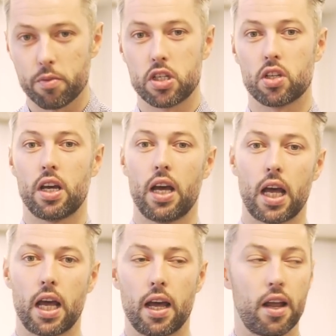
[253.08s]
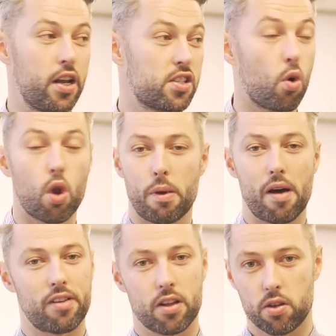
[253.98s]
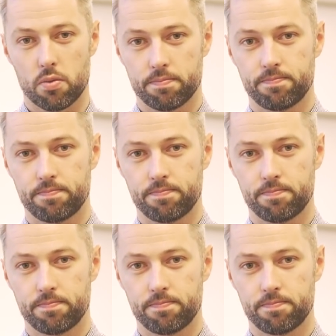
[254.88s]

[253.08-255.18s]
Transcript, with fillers: from each other, uh, and it's all about value.